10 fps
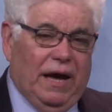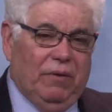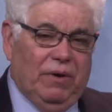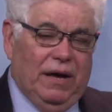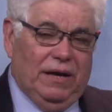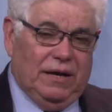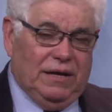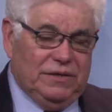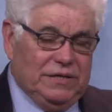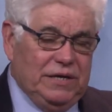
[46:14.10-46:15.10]
And, and
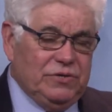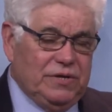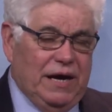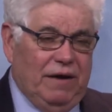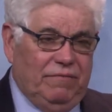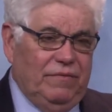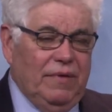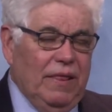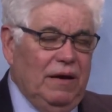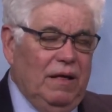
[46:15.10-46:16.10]
it continues to have,
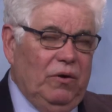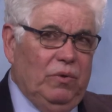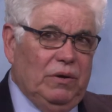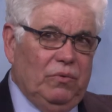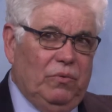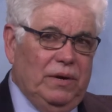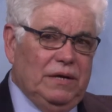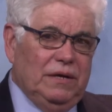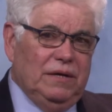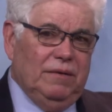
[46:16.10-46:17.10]
when,
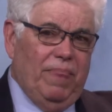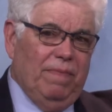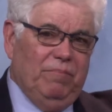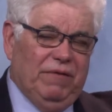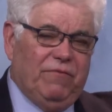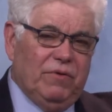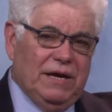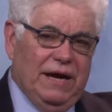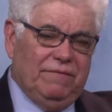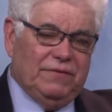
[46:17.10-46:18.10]
when before
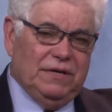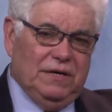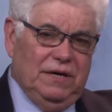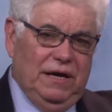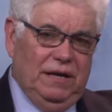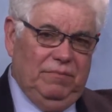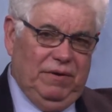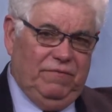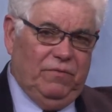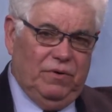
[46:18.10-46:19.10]
NAFTA and
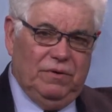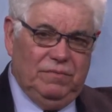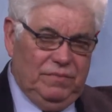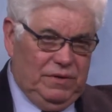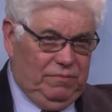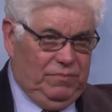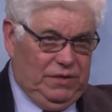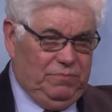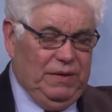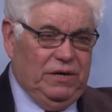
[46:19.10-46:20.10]
before the,
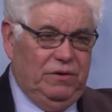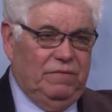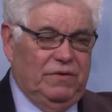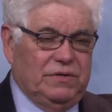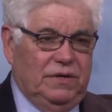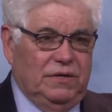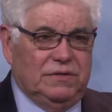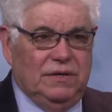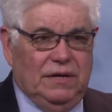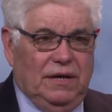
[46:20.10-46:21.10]
these big
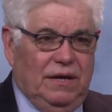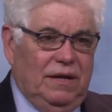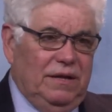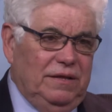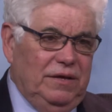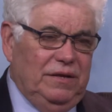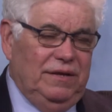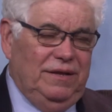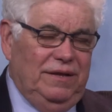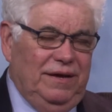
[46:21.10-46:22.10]
universities, the,
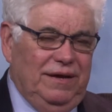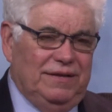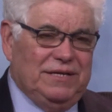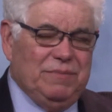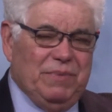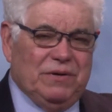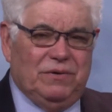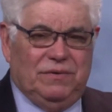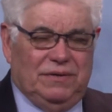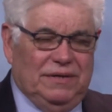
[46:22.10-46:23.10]
the
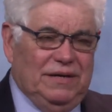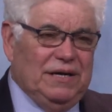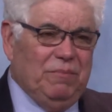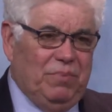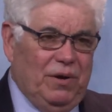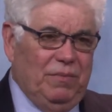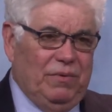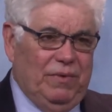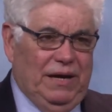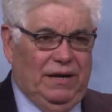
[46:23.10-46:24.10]
typical
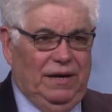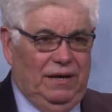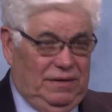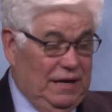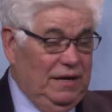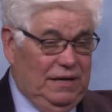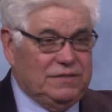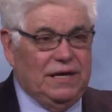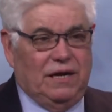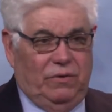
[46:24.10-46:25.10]
unemployment rate, let,
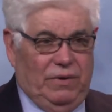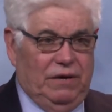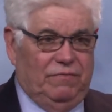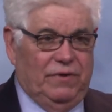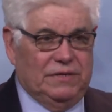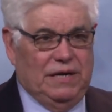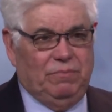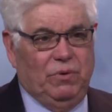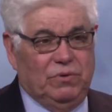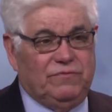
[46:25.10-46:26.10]
us take Laredo for
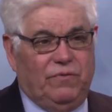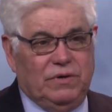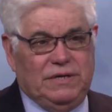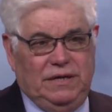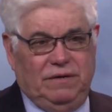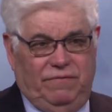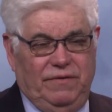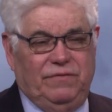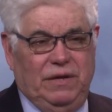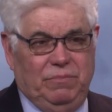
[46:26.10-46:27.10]
example, was 14 to
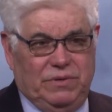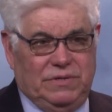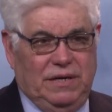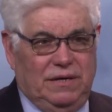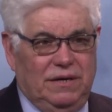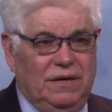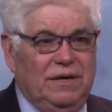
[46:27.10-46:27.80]
15 percent.